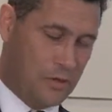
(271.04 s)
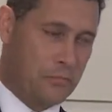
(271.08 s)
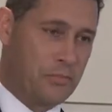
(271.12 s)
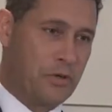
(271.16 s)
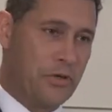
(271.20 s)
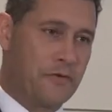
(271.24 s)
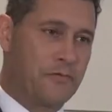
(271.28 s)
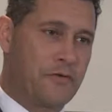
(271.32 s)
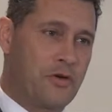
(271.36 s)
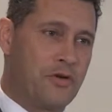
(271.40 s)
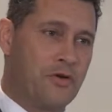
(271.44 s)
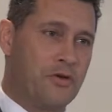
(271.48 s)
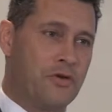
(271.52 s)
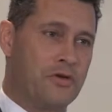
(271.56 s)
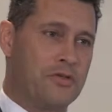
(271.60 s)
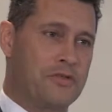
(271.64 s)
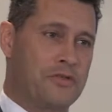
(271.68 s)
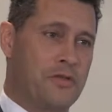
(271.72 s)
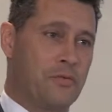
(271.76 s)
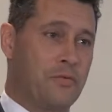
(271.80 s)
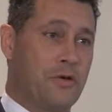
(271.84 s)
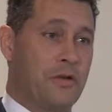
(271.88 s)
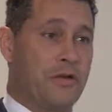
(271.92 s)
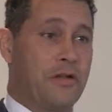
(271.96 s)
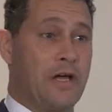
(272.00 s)
But of course,
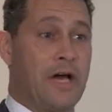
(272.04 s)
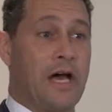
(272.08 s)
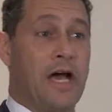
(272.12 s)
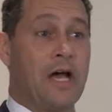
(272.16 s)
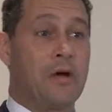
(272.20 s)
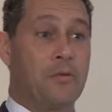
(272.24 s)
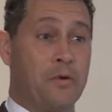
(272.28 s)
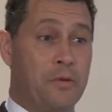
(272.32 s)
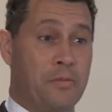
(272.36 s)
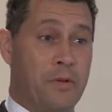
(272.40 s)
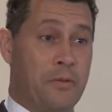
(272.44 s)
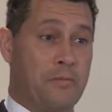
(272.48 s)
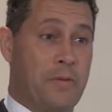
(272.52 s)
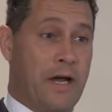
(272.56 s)
the one that I will be